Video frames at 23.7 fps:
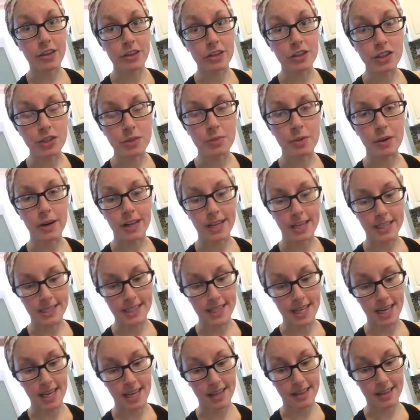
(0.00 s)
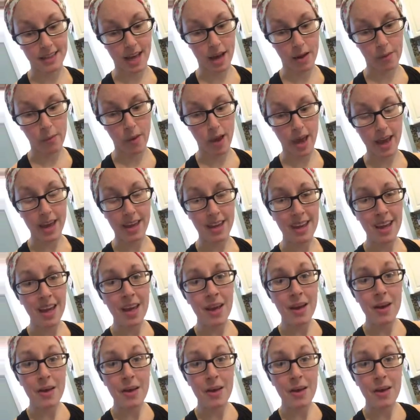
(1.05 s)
They're super easy to eat that way.